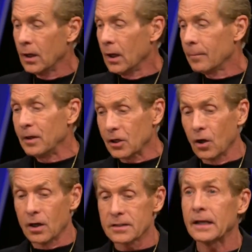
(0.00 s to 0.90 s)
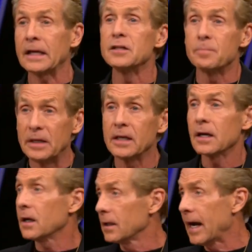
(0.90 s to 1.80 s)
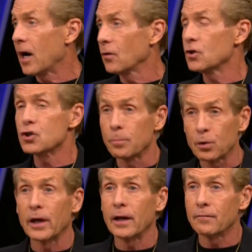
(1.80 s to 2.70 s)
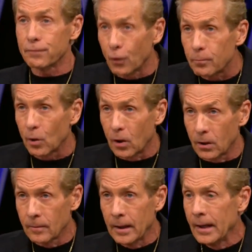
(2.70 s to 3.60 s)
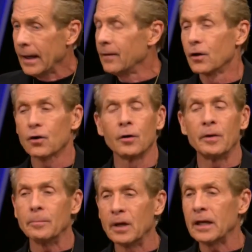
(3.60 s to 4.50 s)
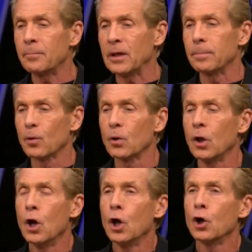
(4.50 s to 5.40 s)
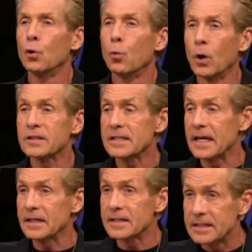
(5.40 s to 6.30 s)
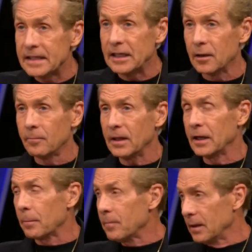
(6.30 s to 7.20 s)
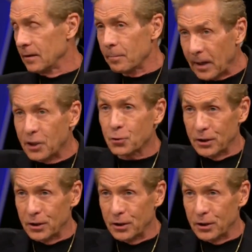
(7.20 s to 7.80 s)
because he's being allowed to play football. And there are going to be many people who, once they see him in the Patriot